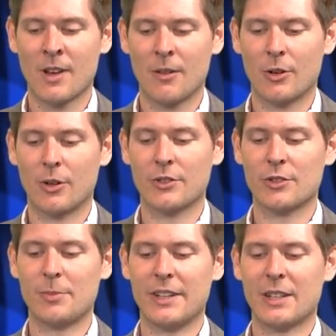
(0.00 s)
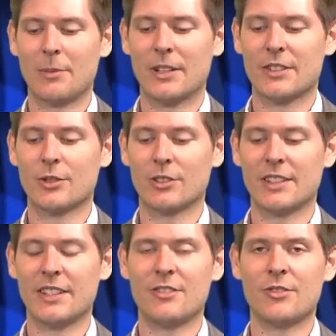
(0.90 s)
We're going to speak about solar
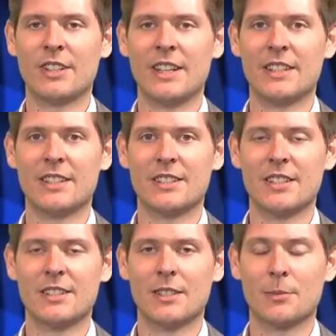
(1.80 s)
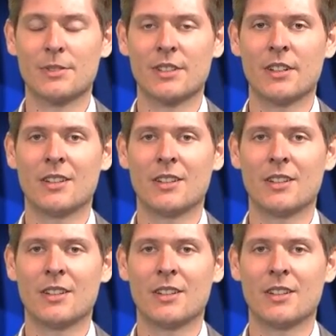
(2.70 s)
district heating systems